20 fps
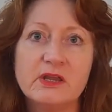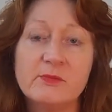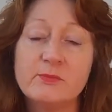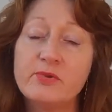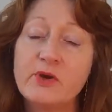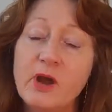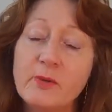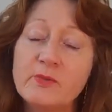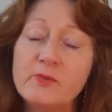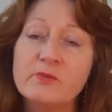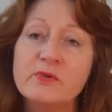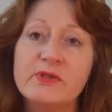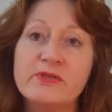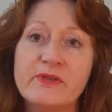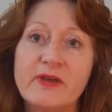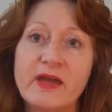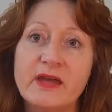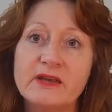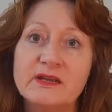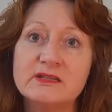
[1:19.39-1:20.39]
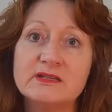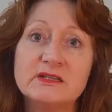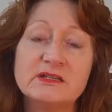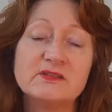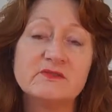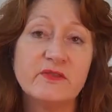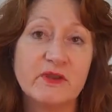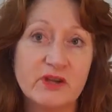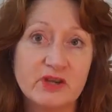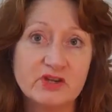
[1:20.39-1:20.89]
The problem with that is
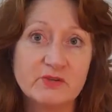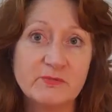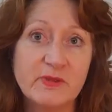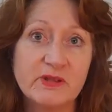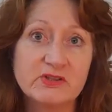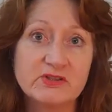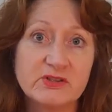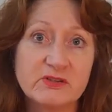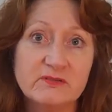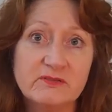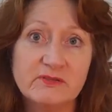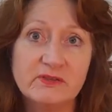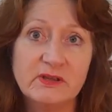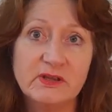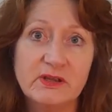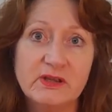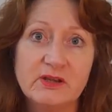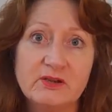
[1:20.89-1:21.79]
it's very expensive.